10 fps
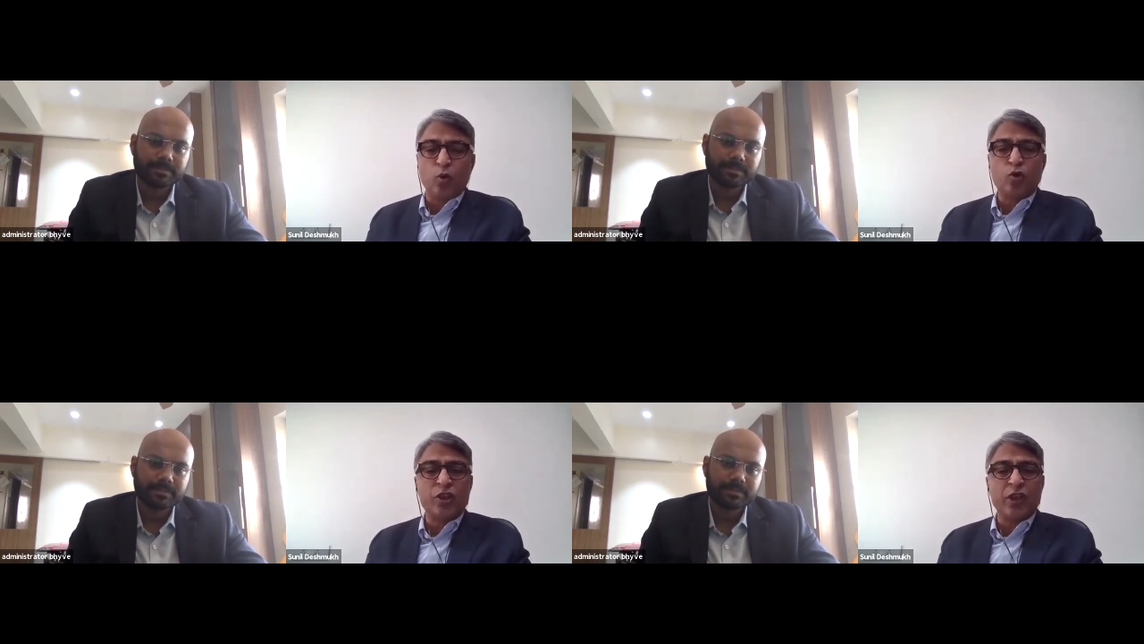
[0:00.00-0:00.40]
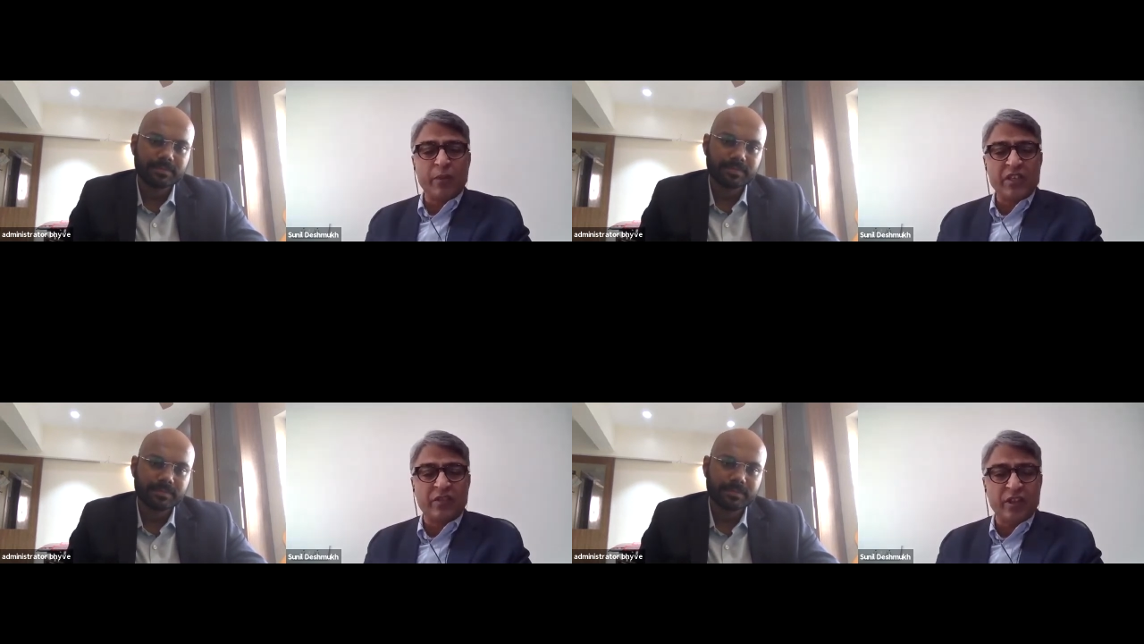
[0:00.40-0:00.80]

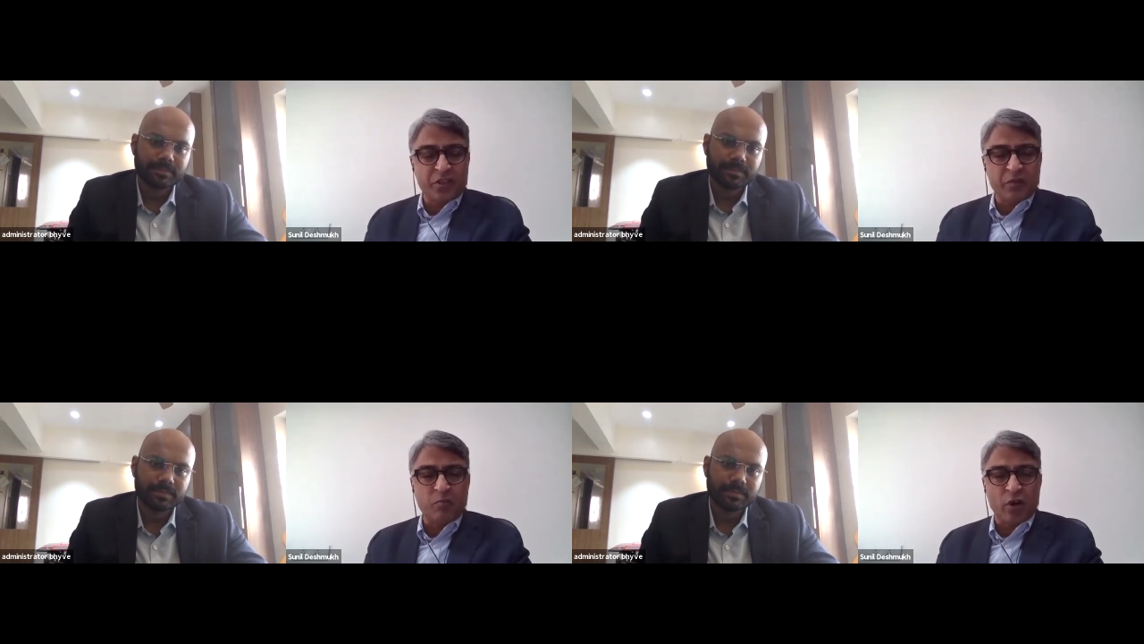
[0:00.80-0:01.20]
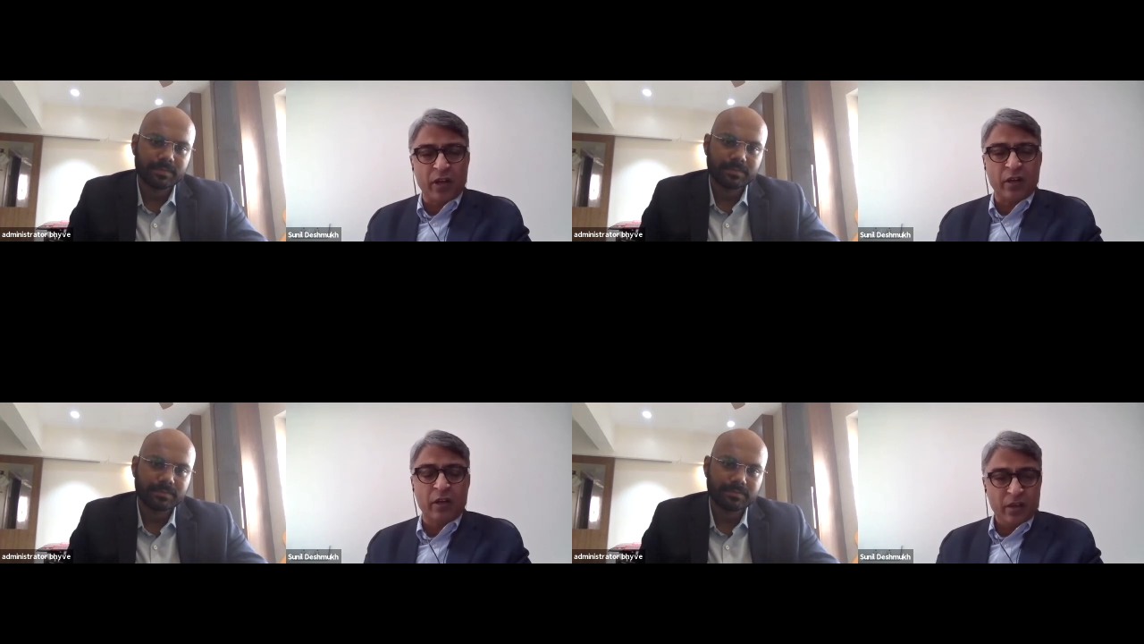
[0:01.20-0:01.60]
Speaker 1: coaching-based leadership
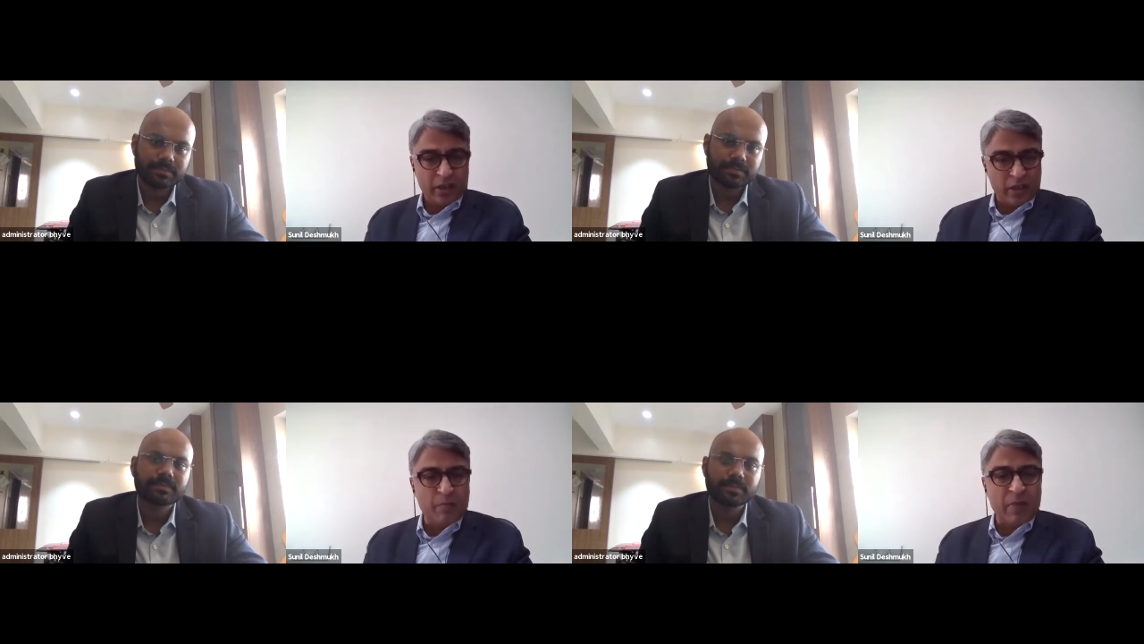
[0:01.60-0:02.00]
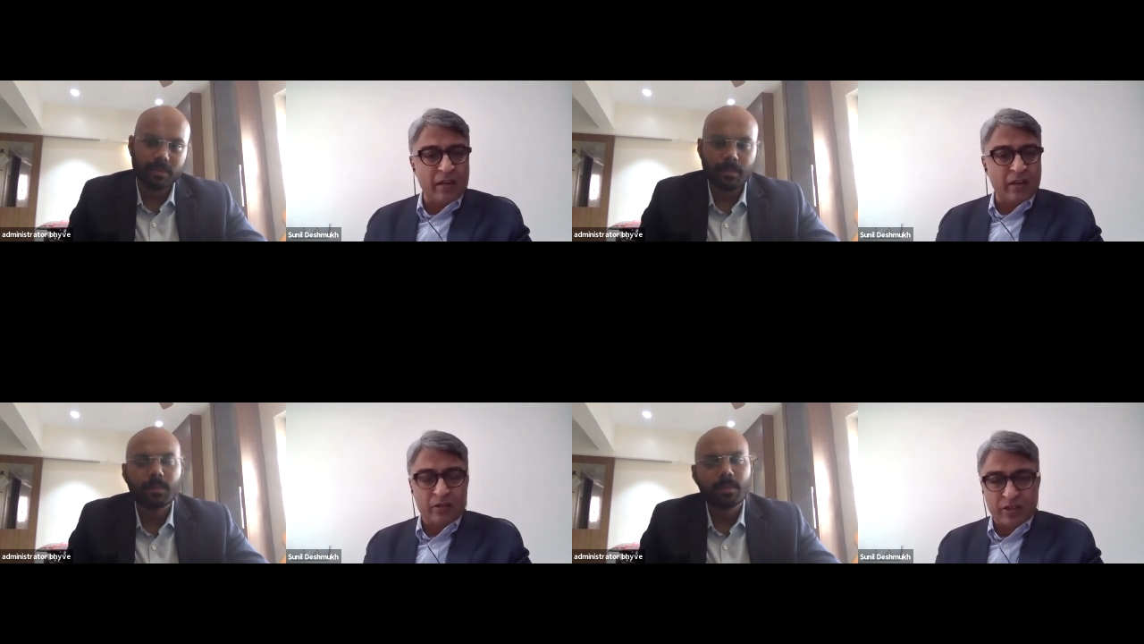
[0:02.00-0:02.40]
model in
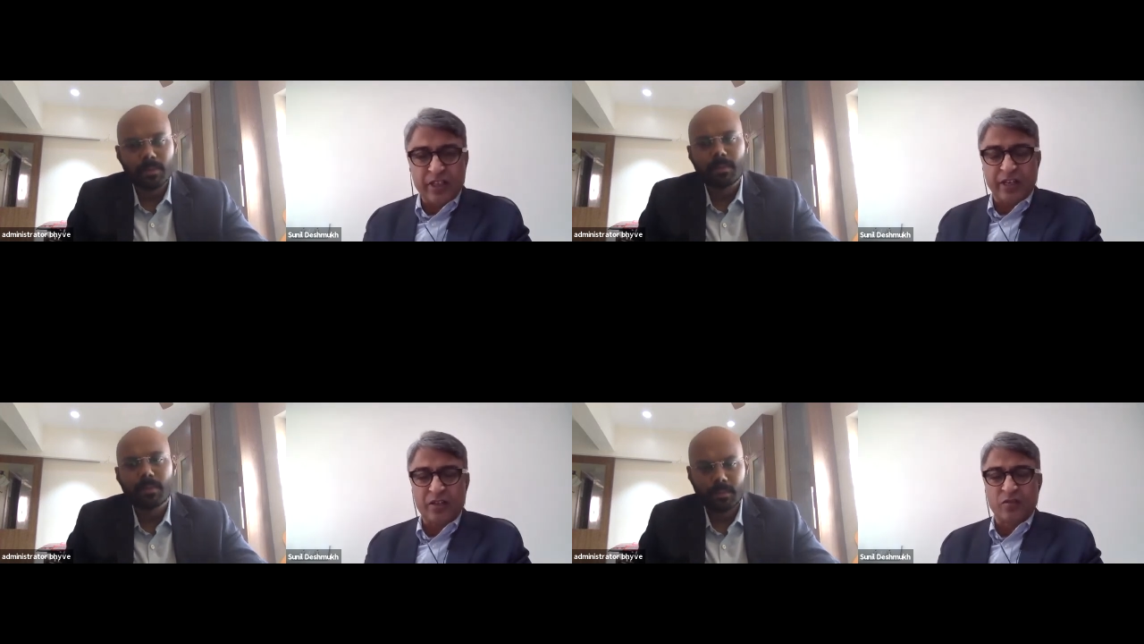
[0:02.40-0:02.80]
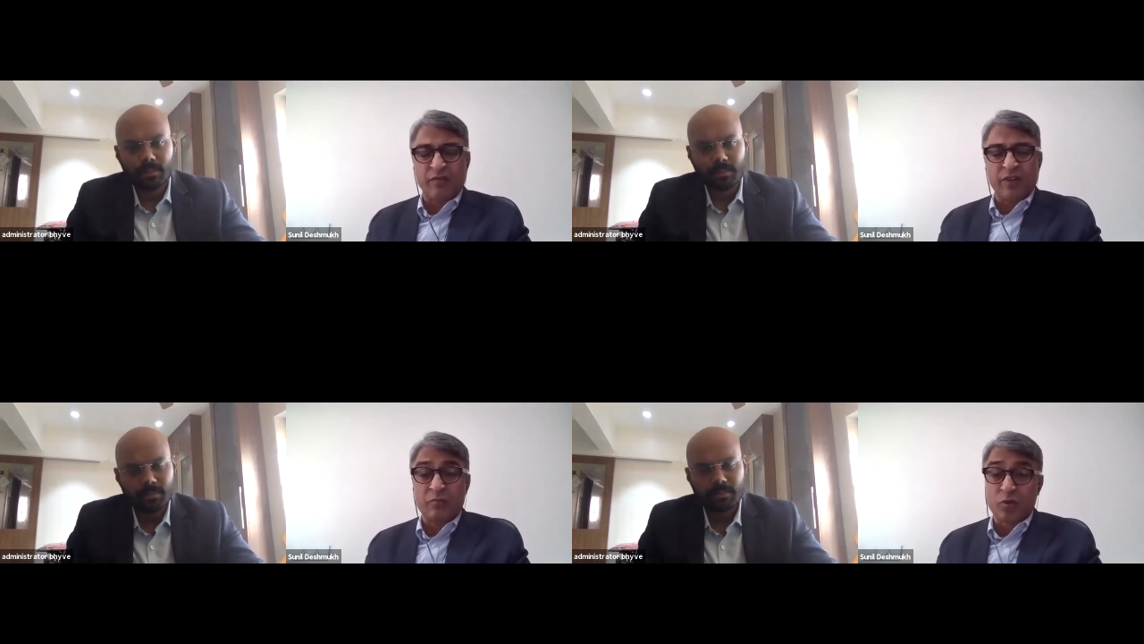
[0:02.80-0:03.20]
my three decades of life.